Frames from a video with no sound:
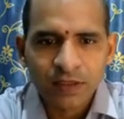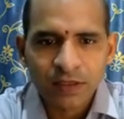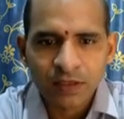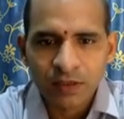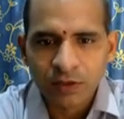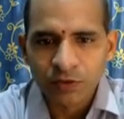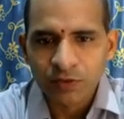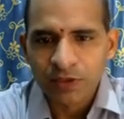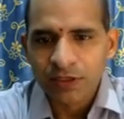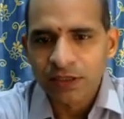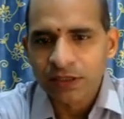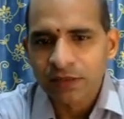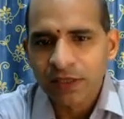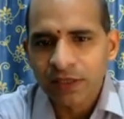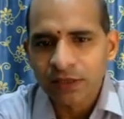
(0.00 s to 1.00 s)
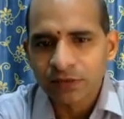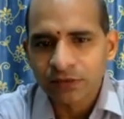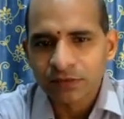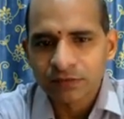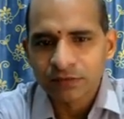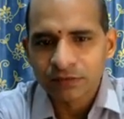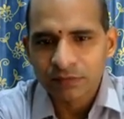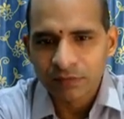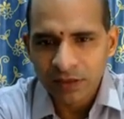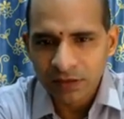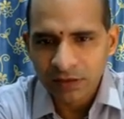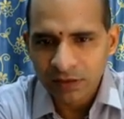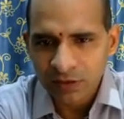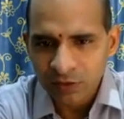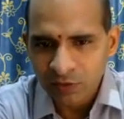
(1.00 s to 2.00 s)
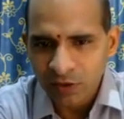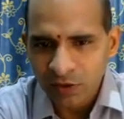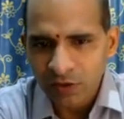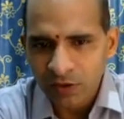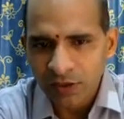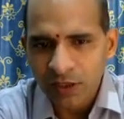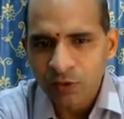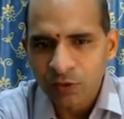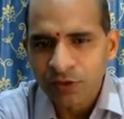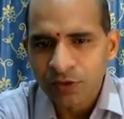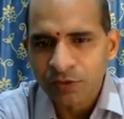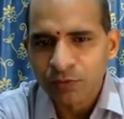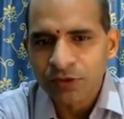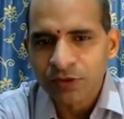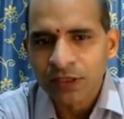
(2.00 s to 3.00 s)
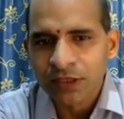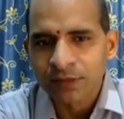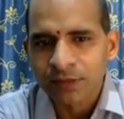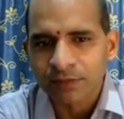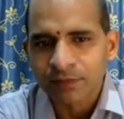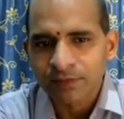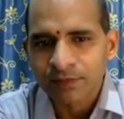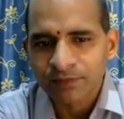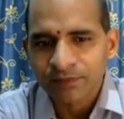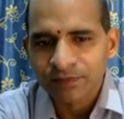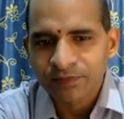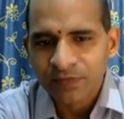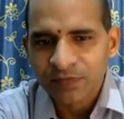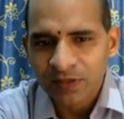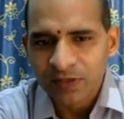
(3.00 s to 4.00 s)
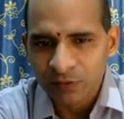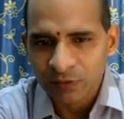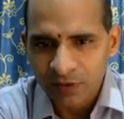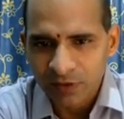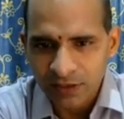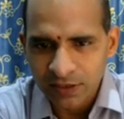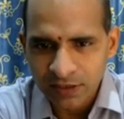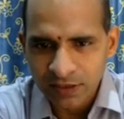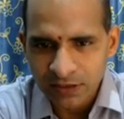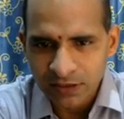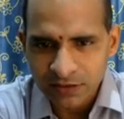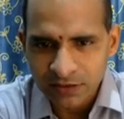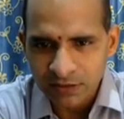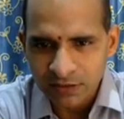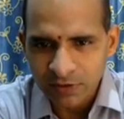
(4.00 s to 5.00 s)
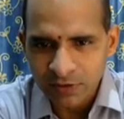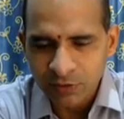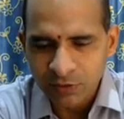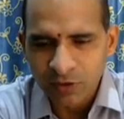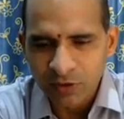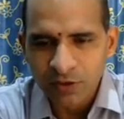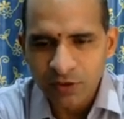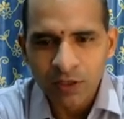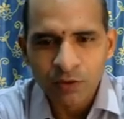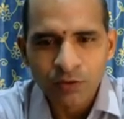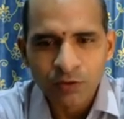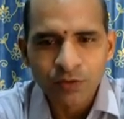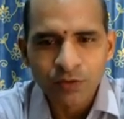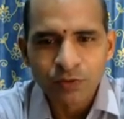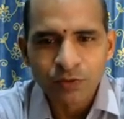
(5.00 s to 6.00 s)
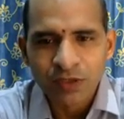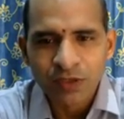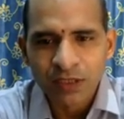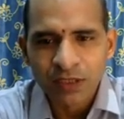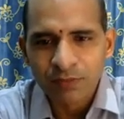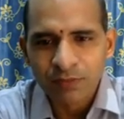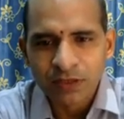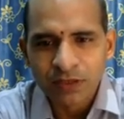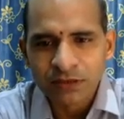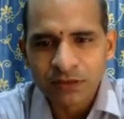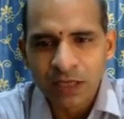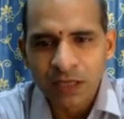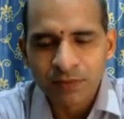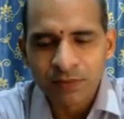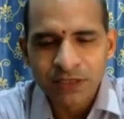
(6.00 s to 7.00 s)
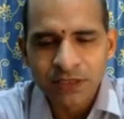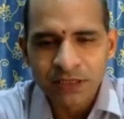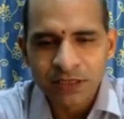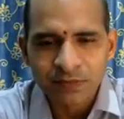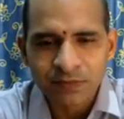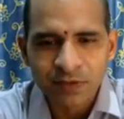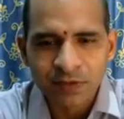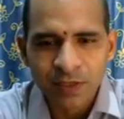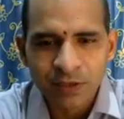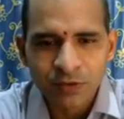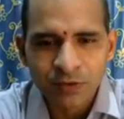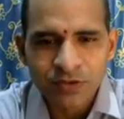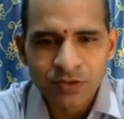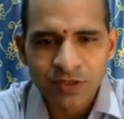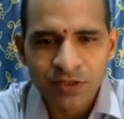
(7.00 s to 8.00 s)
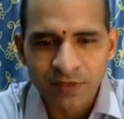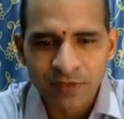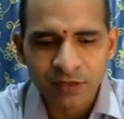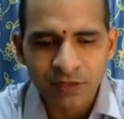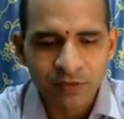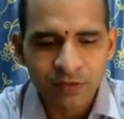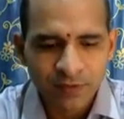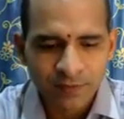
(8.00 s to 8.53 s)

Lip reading: Now you are getting the value, but you are not allowed to input the name. You are getting the answer, but you are not allowed to input the name because Ram is accepted by your string value.